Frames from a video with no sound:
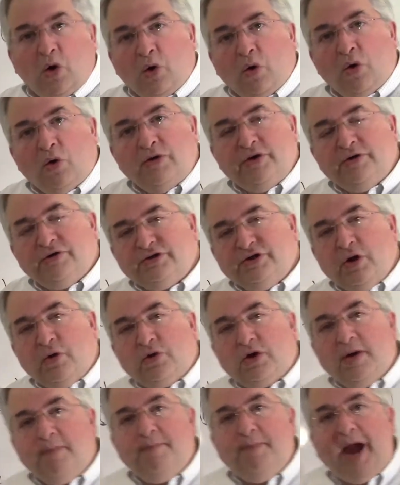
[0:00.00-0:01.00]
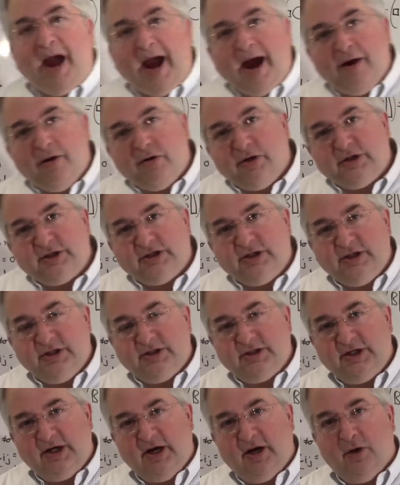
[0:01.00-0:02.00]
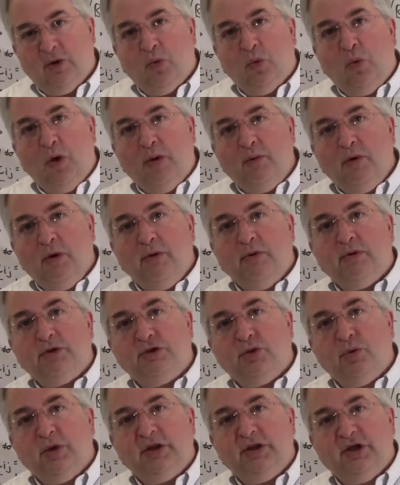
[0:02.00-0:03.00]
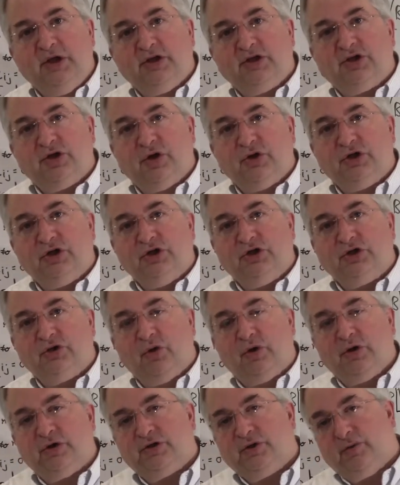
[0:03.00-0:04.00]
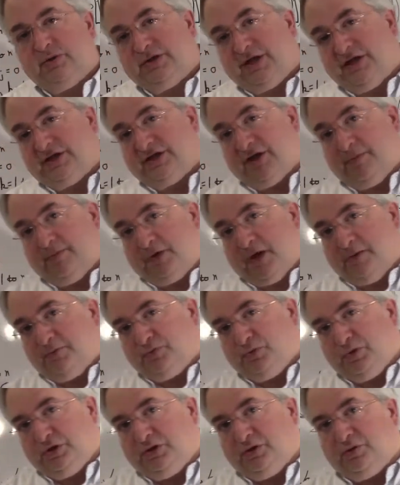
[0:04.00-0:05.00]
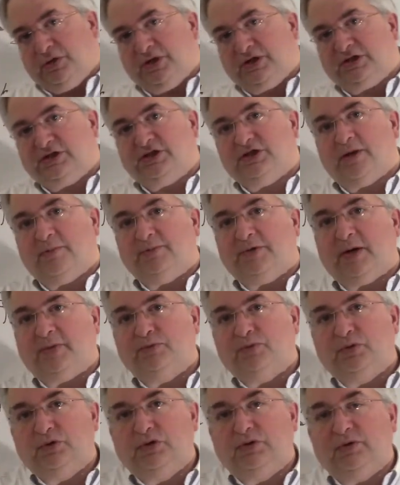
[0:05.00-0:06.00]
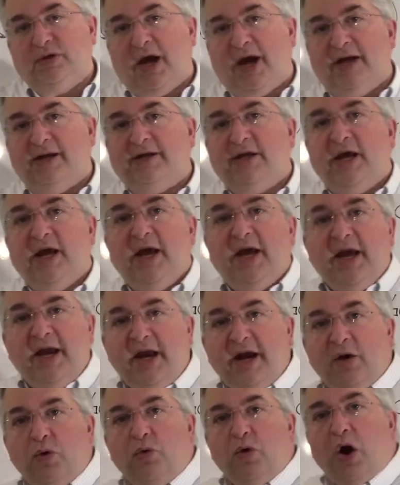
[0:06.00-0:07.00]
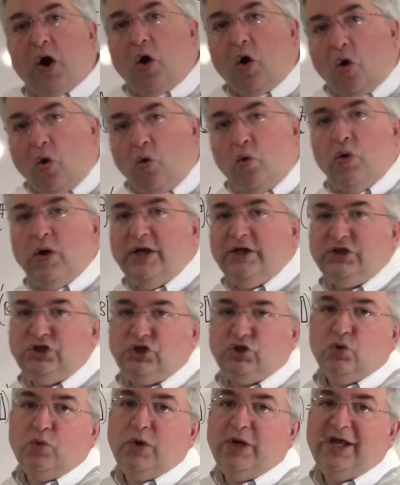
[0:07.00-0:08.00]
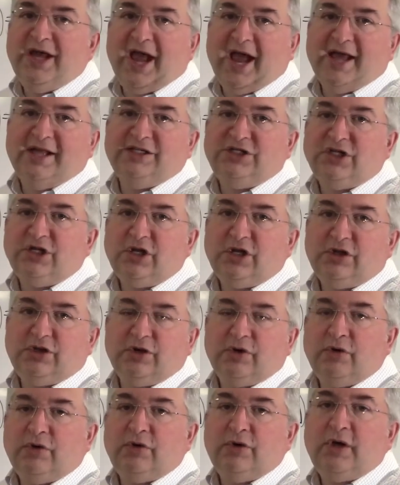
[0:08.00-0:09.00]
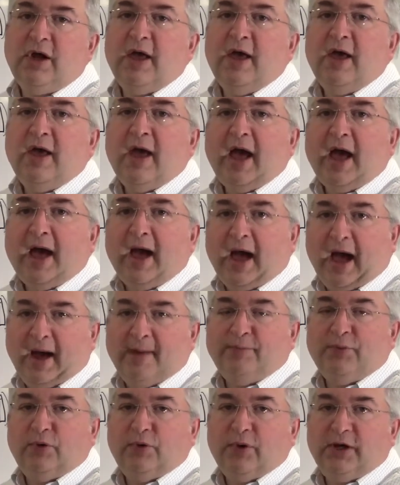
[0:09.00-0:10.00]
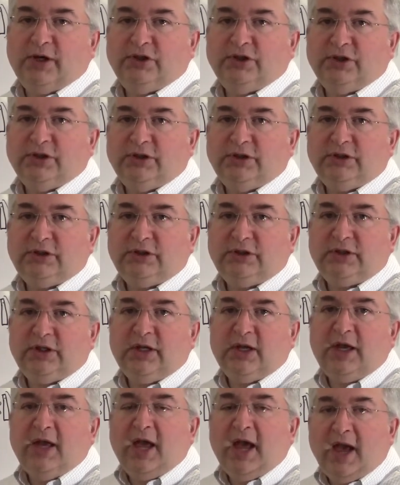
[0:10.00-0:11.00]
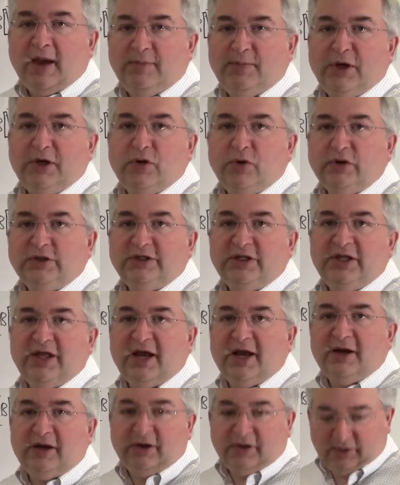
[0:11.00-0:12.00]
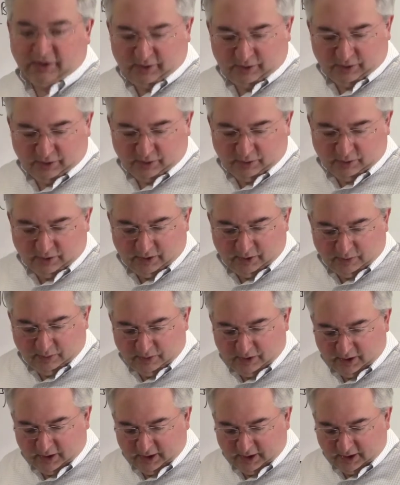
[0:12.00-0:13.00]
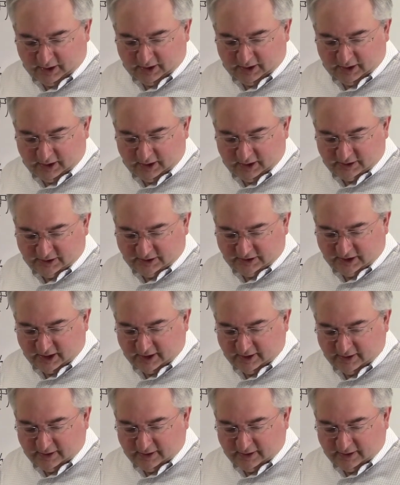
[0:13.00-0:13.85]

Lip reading: There's no comparisons here. When we were doing the insertion sort, so we said sometimes we do this, sometimes we do that. Here we're always doing n to the third operations. And because of that, it's done.